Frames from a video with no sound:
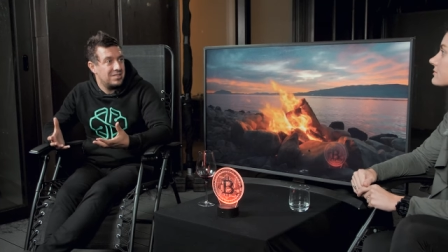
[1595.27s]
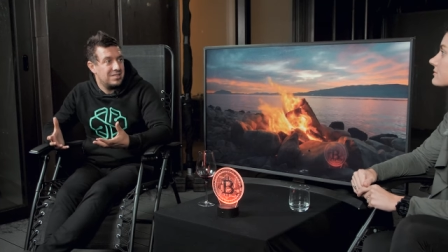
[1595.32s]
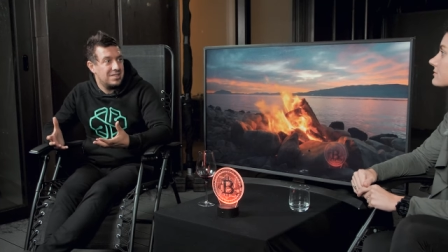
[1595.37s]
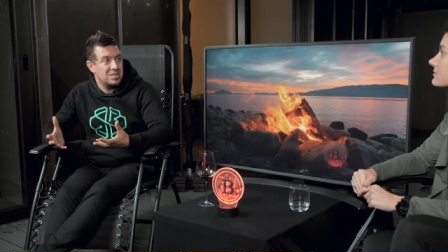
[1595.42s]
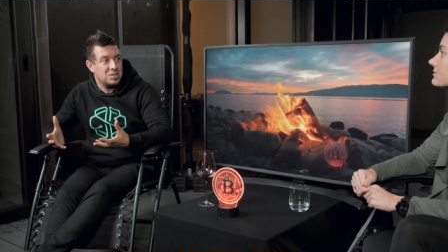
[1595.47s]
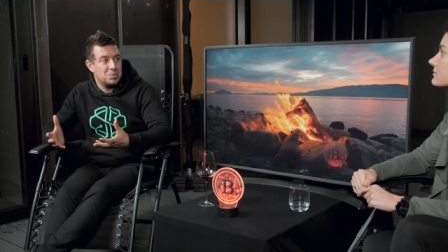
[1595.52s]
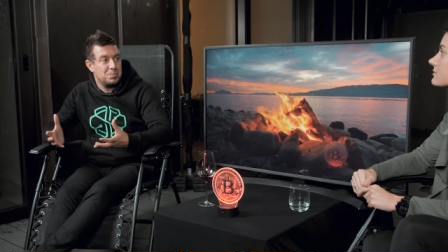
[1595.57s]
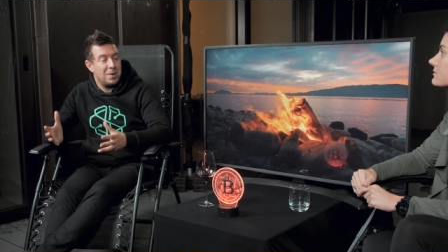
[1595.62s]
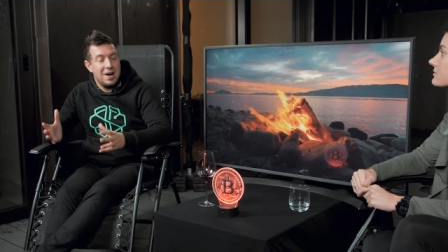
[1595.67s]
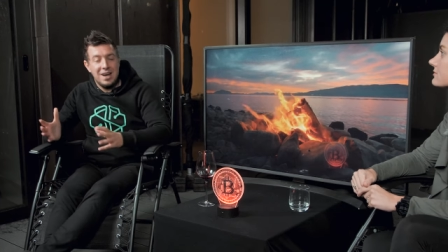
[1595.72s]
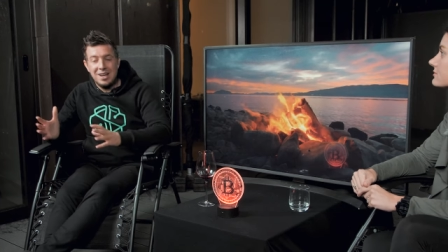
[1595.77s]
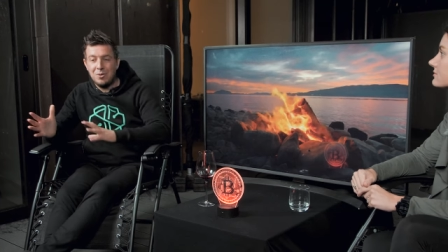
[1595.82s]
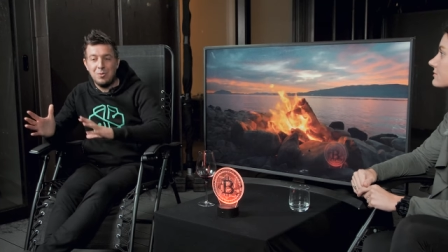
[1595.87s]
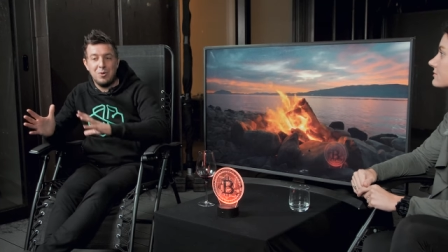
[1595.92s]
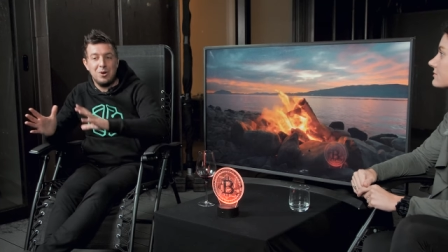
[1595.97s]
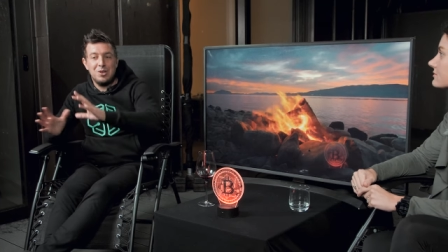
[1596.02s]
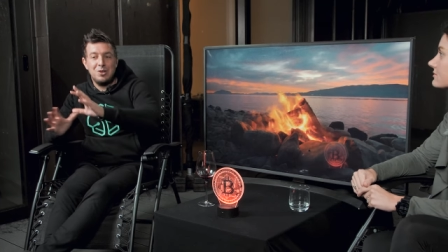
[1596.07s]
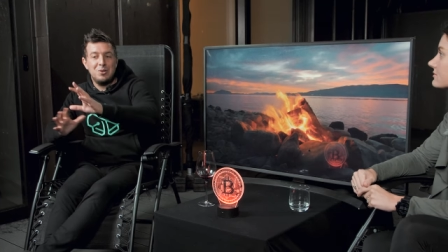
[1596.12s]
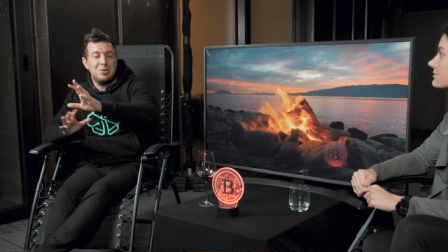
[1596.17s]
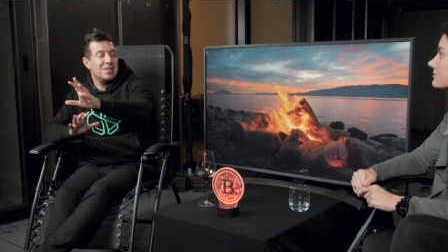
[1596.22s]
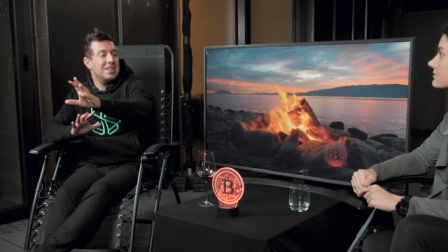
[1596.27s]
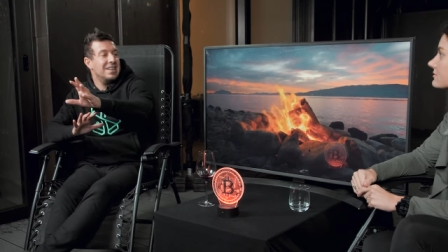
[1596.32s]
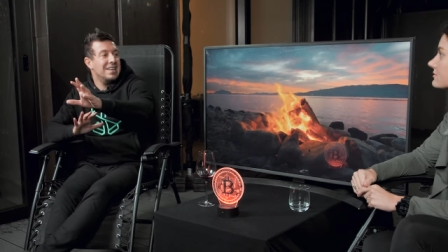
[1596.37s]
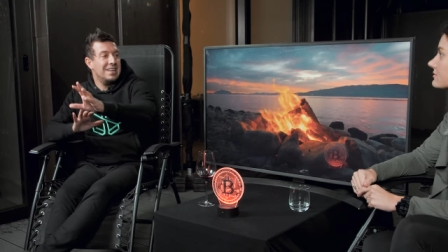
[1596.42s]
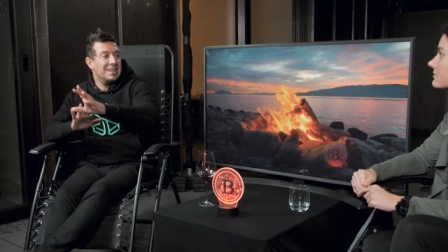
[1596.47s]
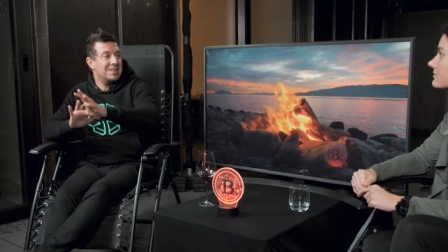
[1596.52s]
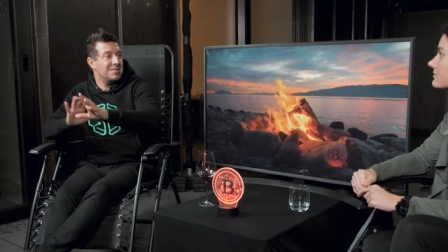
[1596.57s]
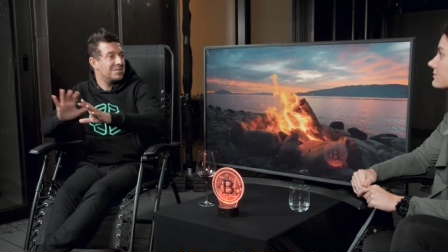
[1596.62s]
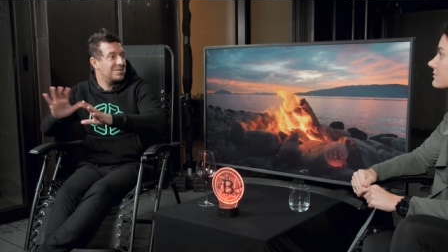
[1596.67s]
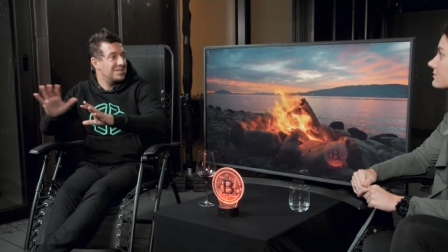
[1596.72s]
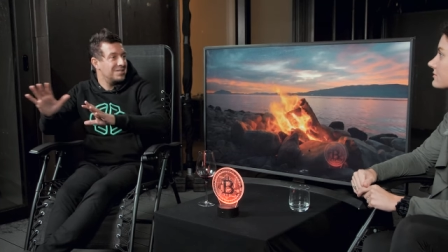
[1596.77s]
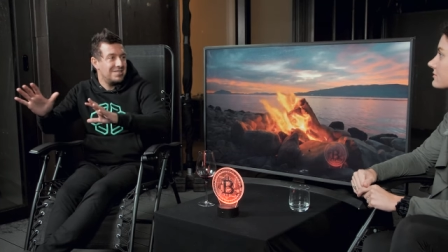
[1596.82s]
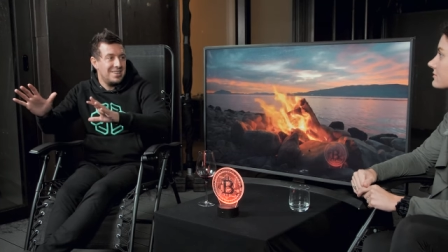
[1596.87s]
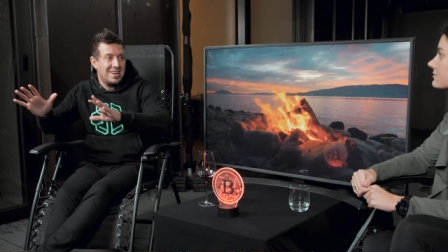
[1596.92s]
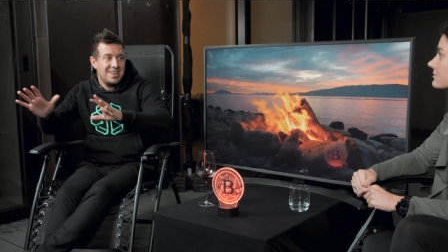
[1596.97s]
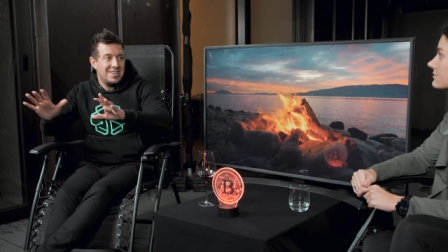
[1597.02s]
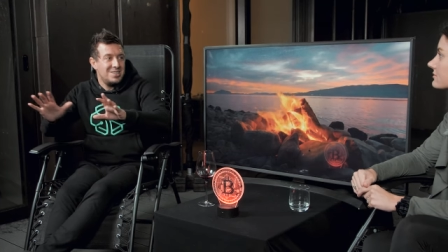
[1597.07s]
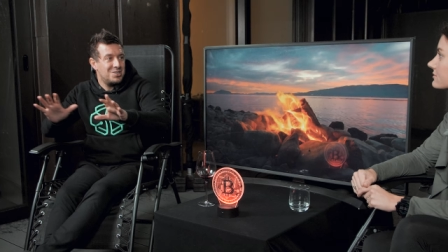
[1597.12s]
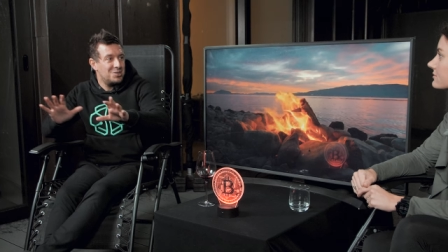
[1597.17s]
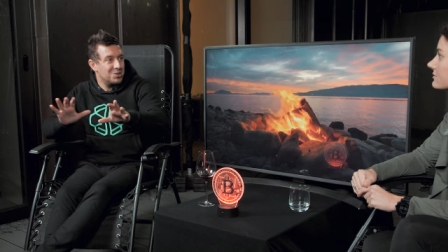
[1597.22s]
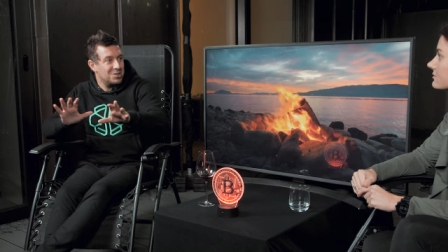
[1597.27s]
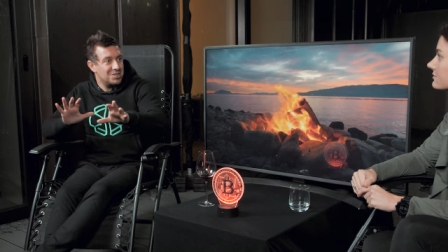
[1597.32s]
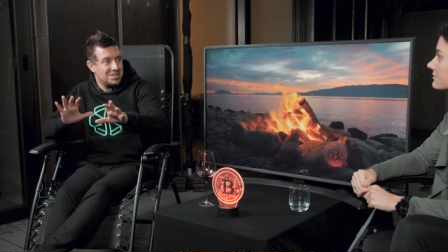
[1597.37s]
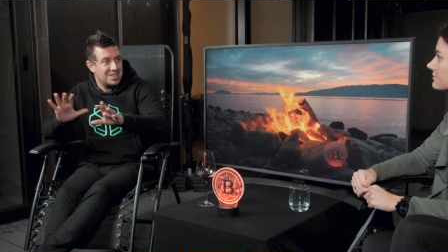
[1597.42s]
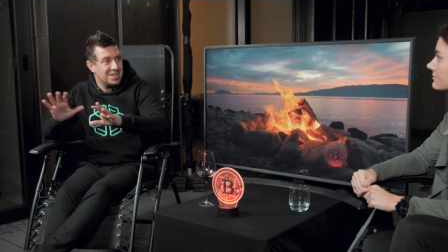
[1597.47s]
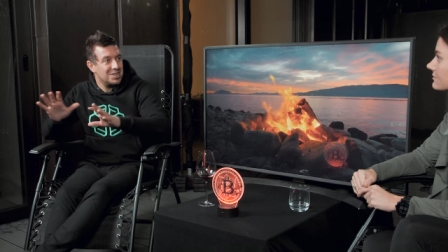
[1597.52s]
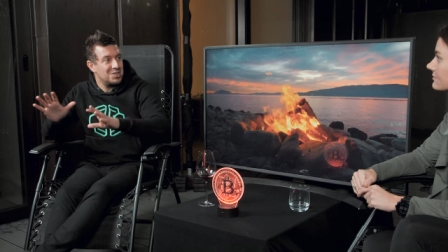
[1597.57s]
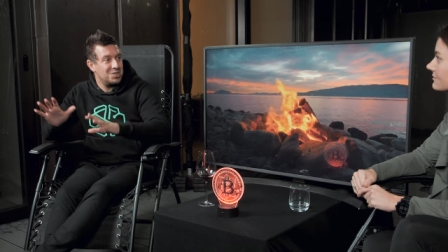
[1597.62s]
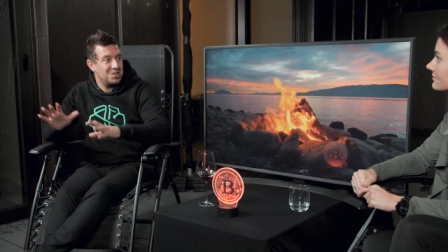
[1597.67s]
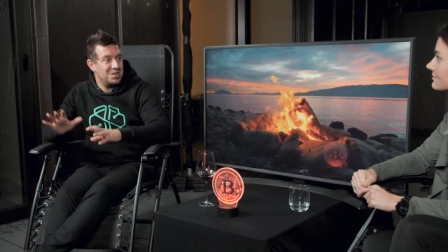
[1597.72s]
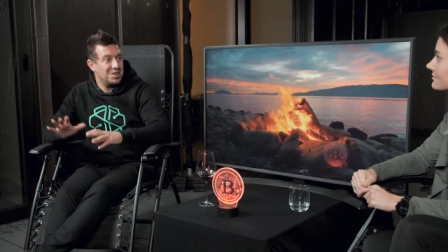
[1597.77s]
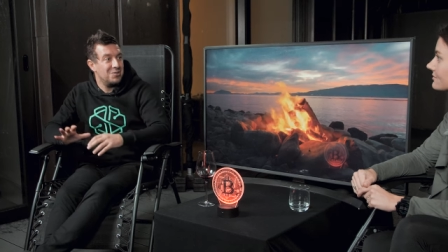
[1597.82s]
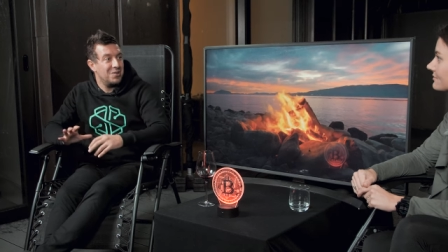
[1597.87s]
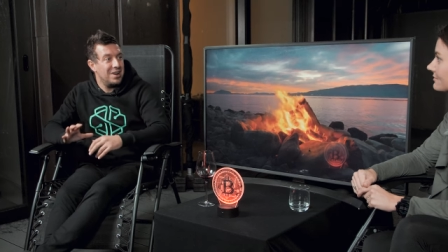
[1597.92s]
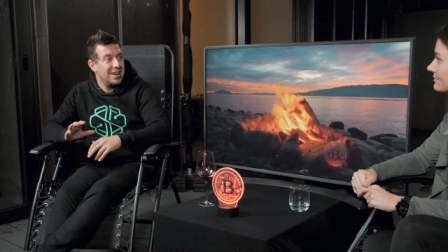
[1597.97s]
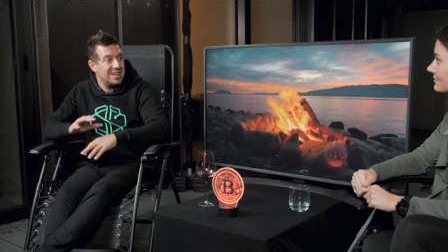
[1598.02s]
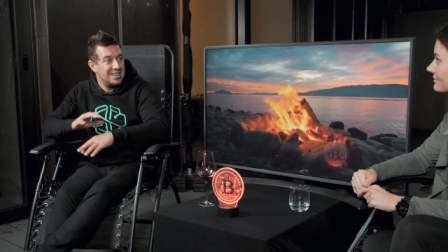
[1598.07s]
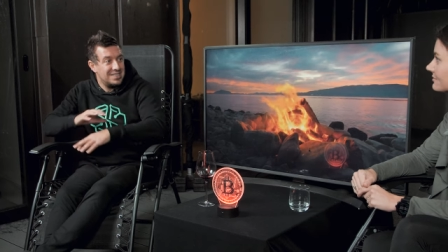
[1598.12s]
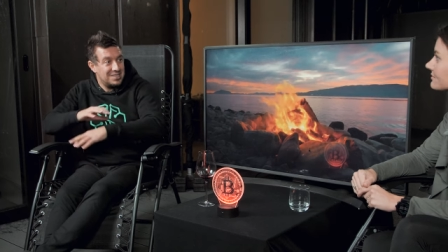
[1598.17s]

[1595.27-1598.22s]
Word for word: despite where you live, any jurisdiction, right?